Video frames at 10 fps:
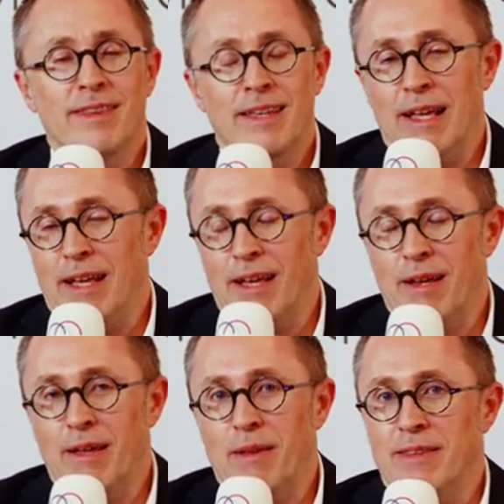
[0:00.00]

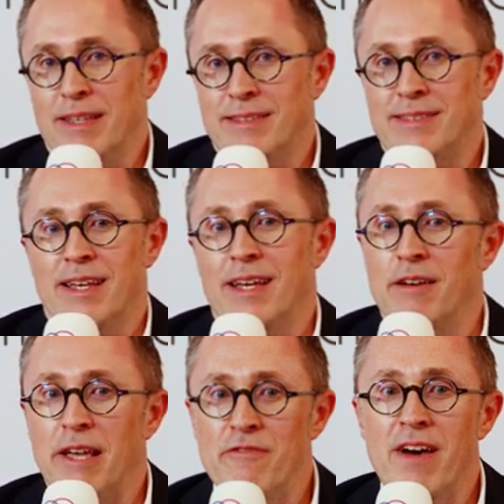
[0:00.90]
this
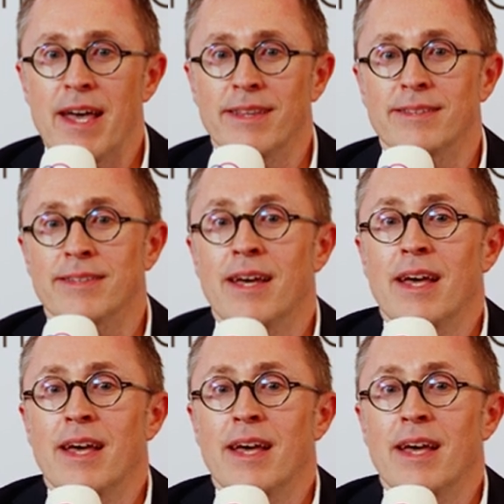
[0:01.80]
event.